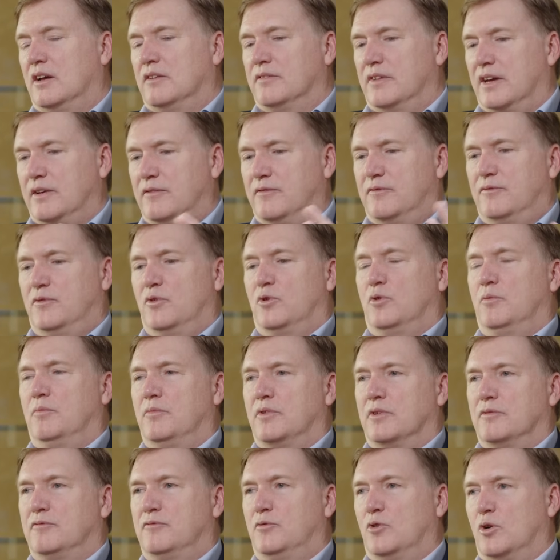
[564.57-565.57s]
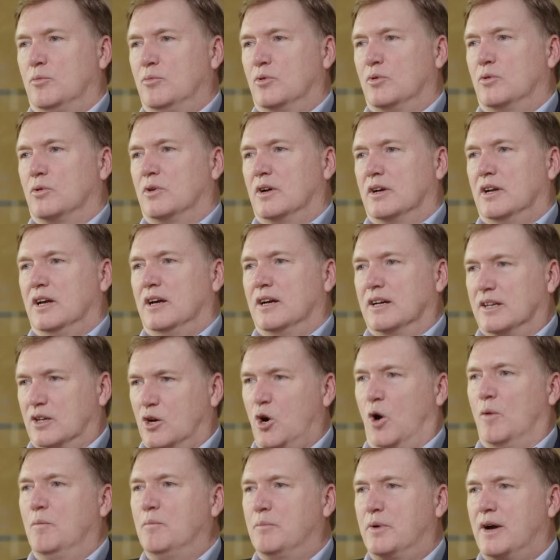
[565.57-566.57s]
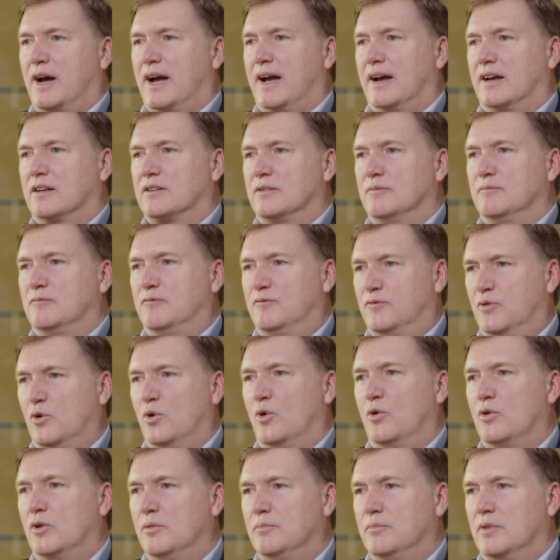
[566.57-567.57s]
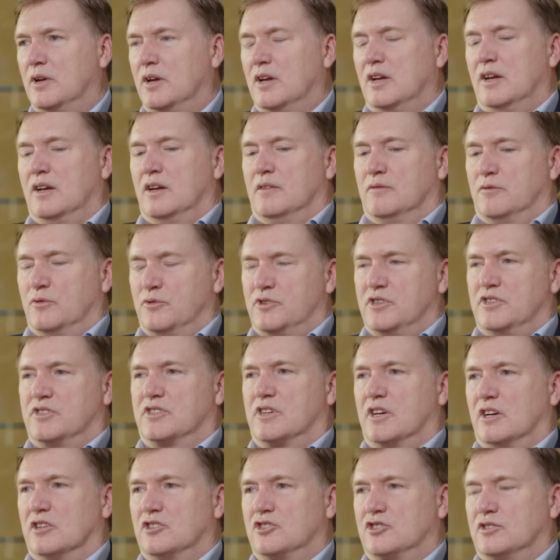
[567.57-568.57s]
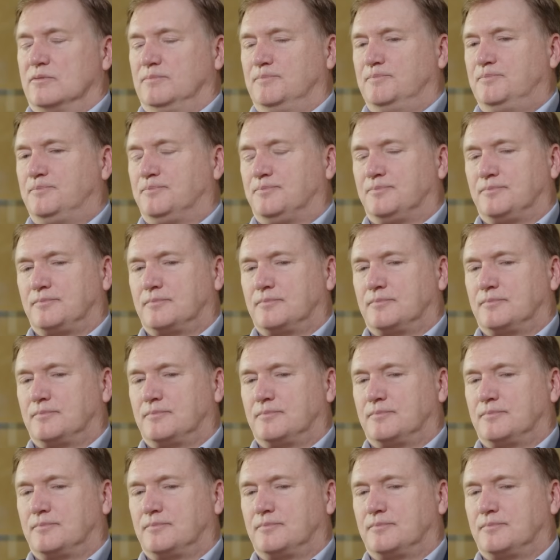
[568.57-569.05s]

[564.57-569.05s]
They've formed a formal compact and forum for discussion.